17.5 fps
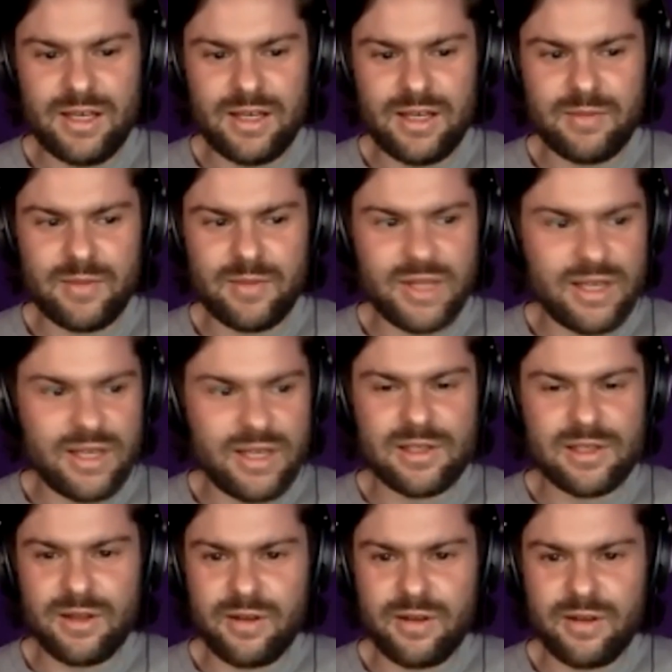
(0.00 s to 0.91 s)
leaves
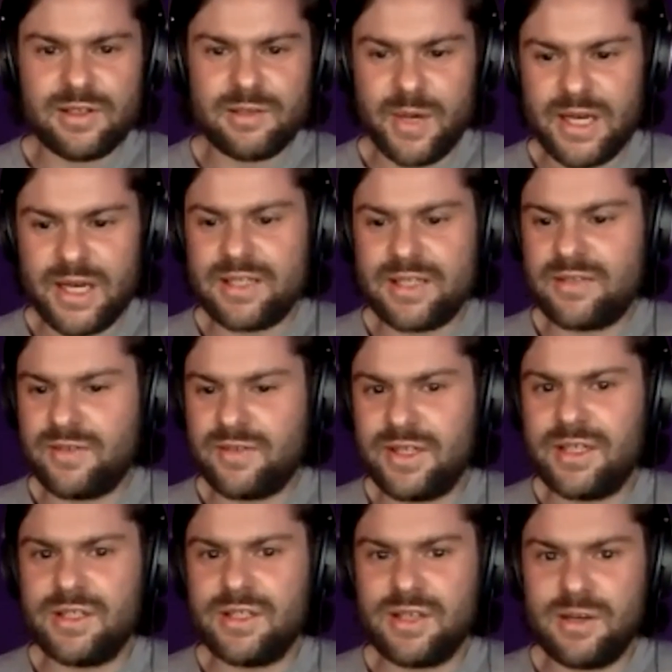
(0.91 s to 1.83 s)
a lot of space for
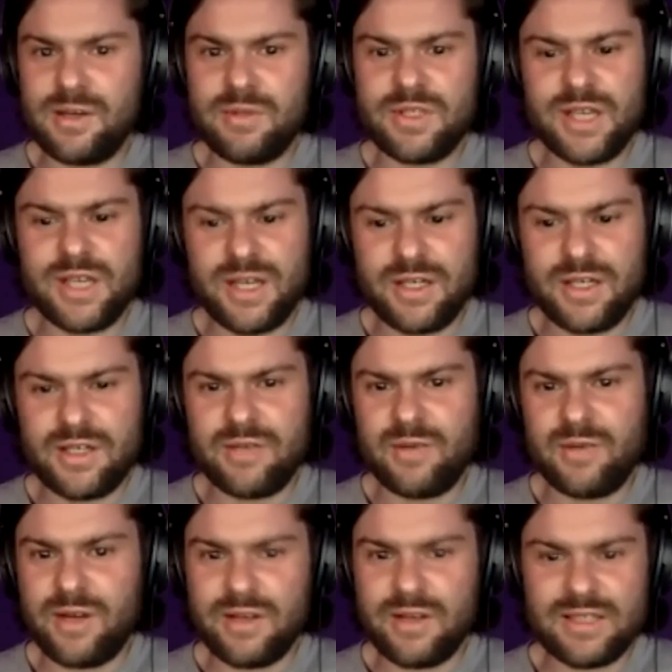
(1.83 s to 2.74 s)
interpretation,
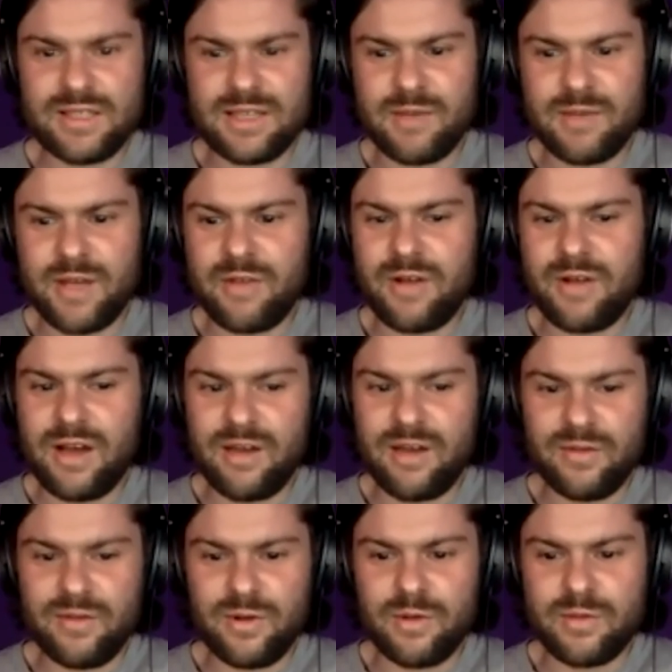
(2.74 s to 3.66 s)
whereas some other art
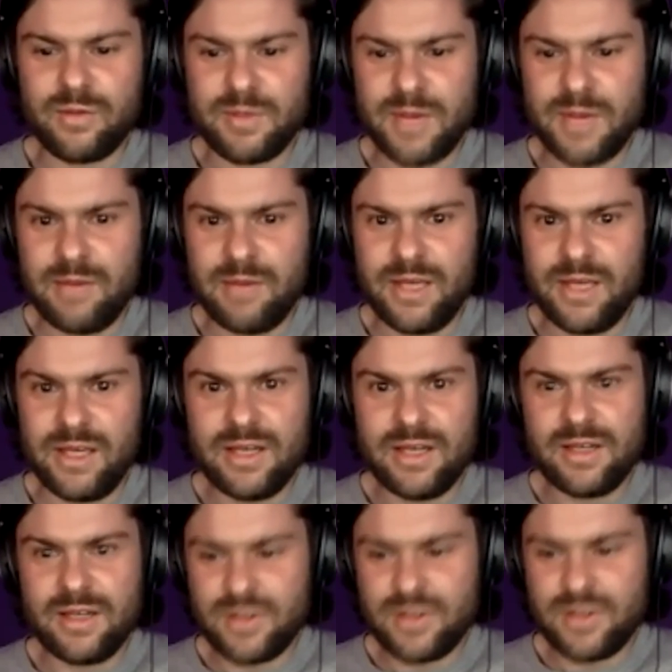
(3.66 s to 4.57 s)
forms maybe
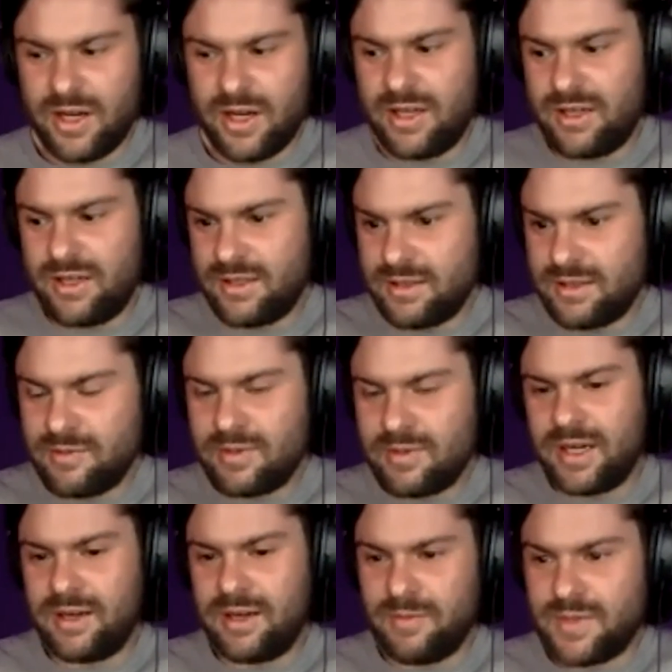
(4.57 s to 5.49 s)
try and
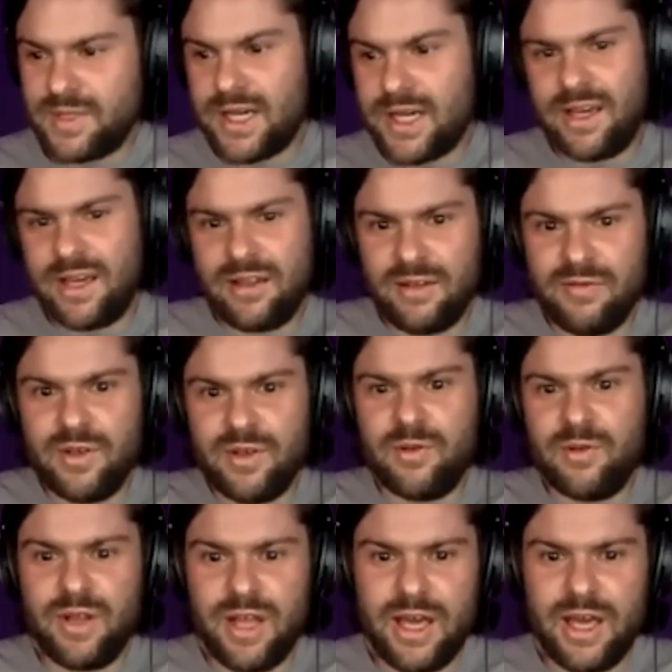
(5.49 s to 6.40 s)
take the
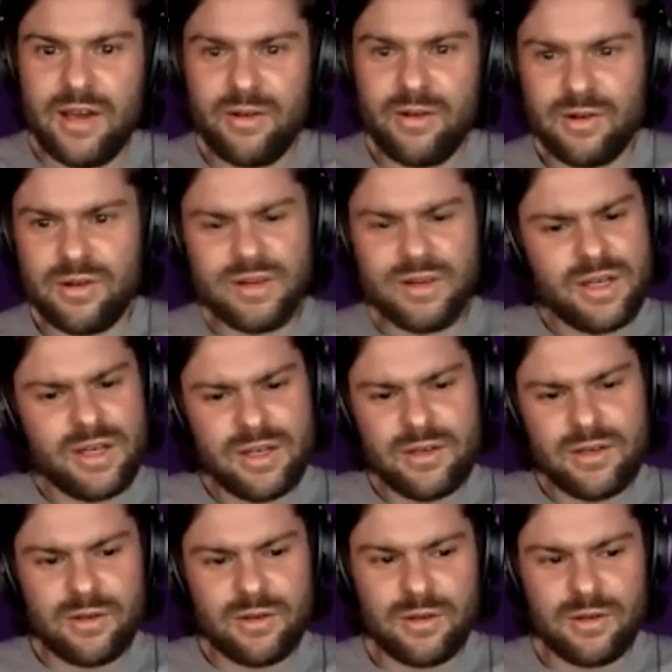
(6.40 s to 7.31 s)
viewer there,
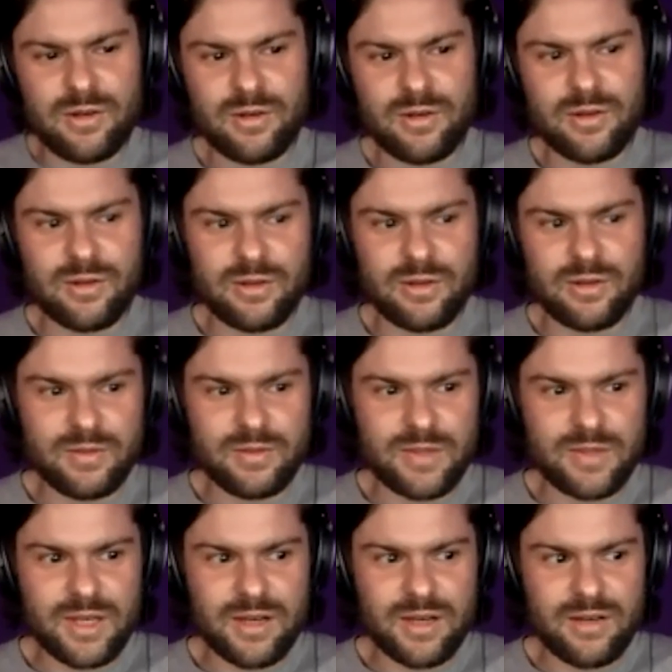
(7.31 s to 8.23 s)
or
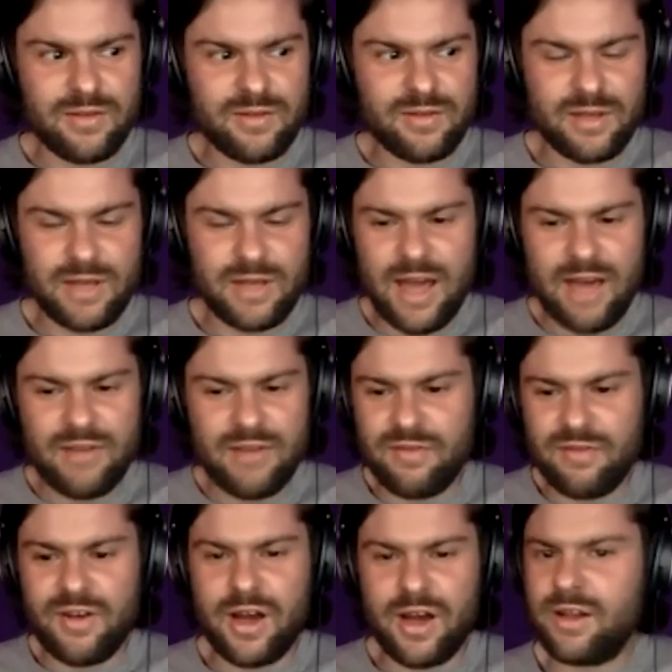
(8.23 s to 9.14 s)
kind of have a
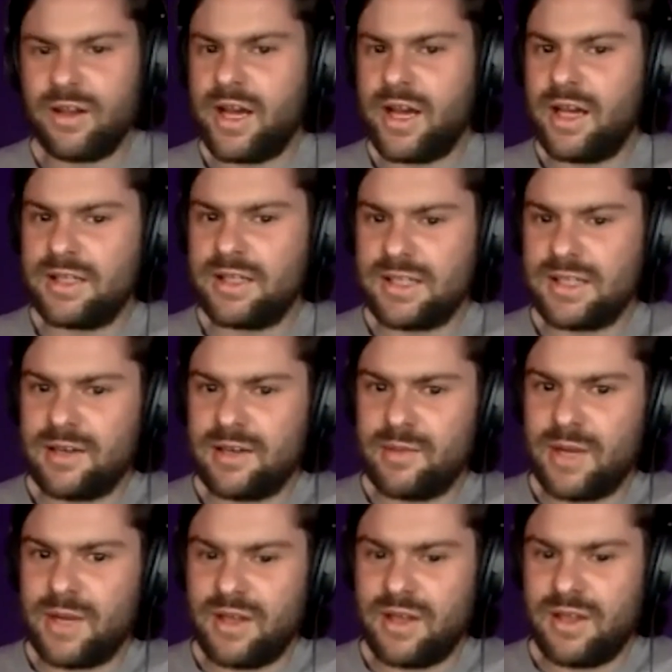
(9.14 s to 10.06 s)
final answer.
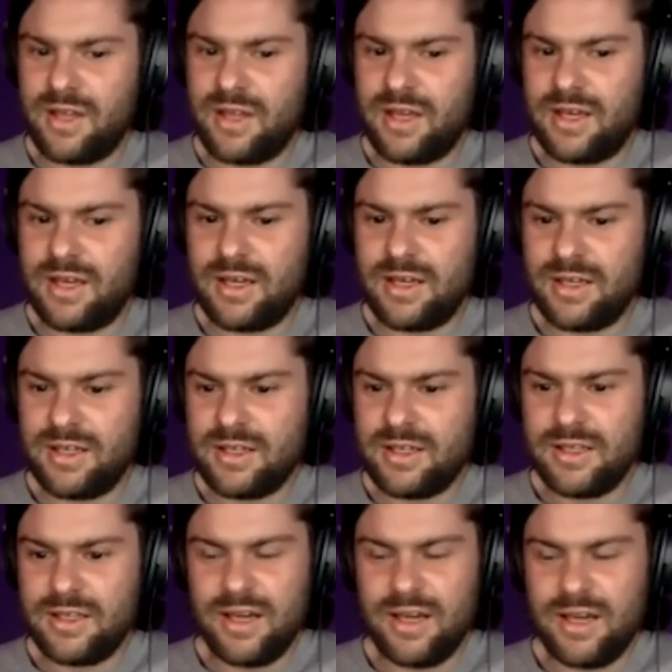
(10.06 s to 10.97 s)
But I think,
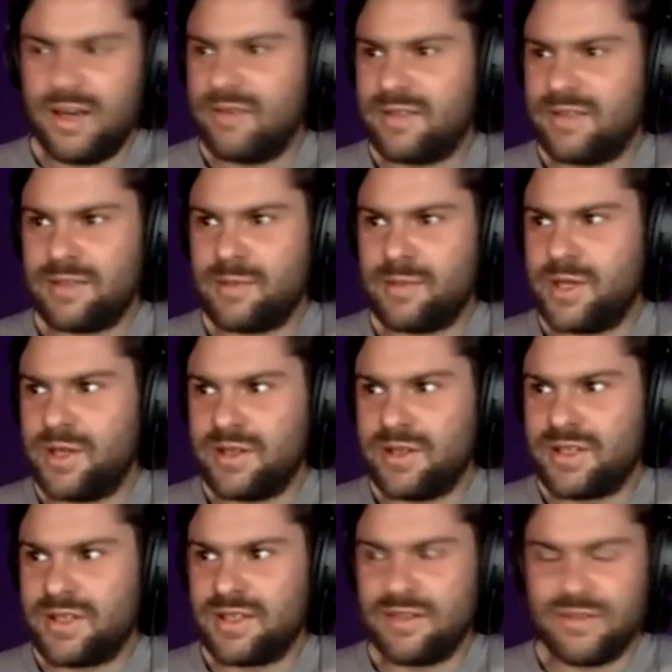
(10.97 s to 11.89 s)
if somebody
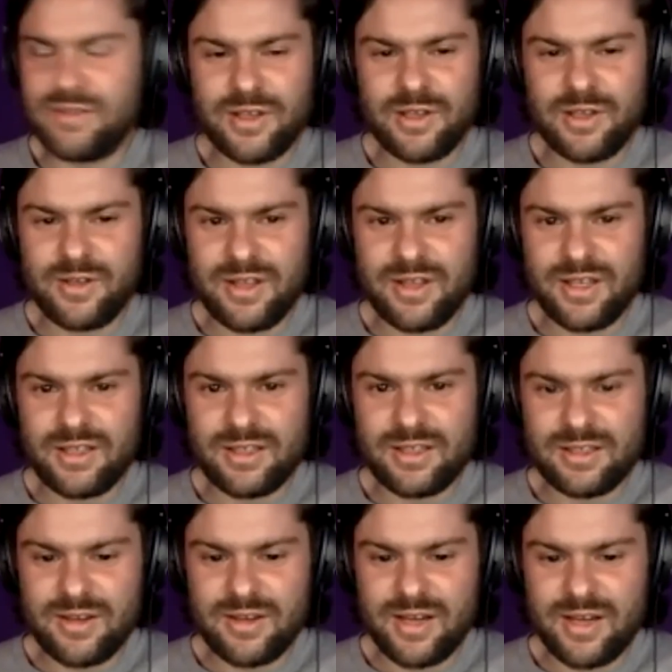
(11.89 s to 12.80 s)
looks at a photo and thinks
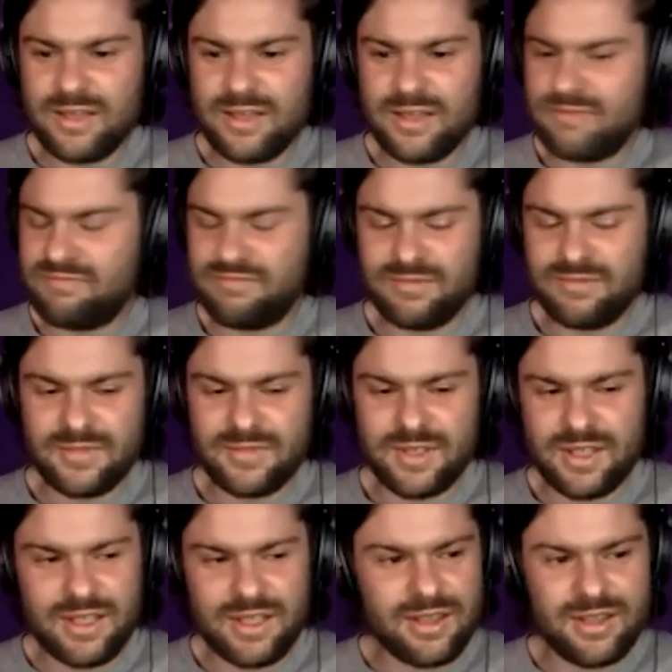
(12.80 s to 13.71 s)
it's great,
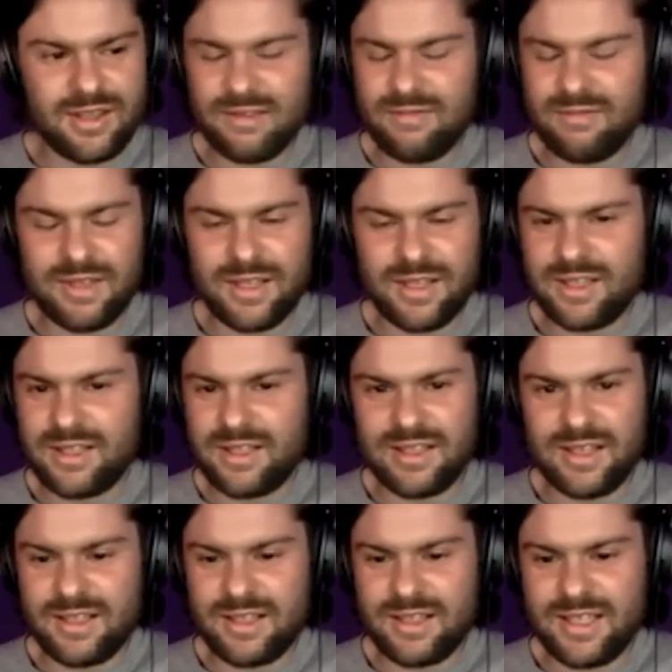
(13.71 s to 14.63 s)
I think
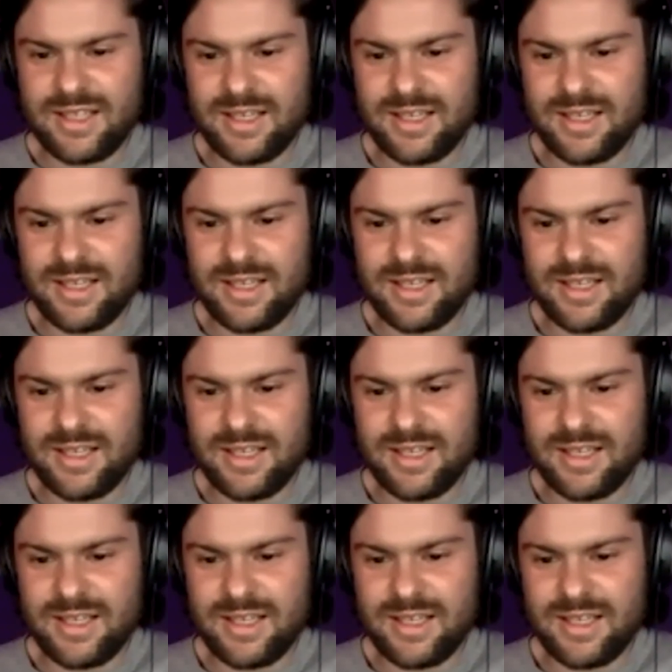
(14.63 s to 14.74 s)
that's it.